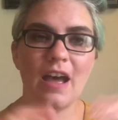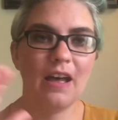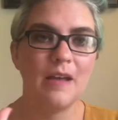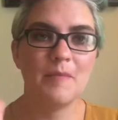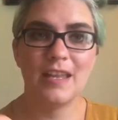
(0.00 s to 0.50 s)

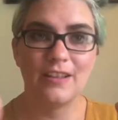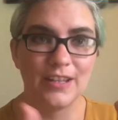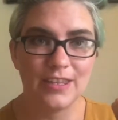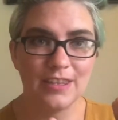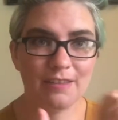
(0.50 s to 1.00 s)
And
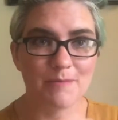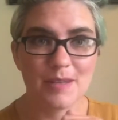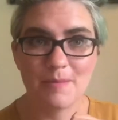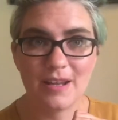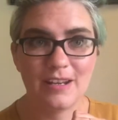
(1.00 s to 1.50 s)
click the
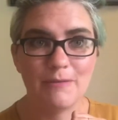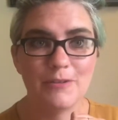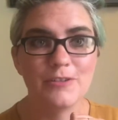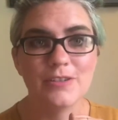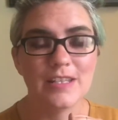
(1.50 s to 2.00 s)
thumbs up button if
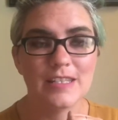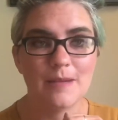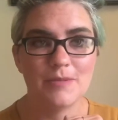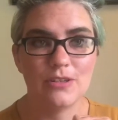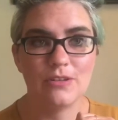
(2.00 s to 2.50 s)
you enjoy this
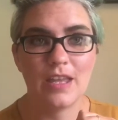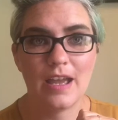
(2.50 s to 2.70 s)
episode.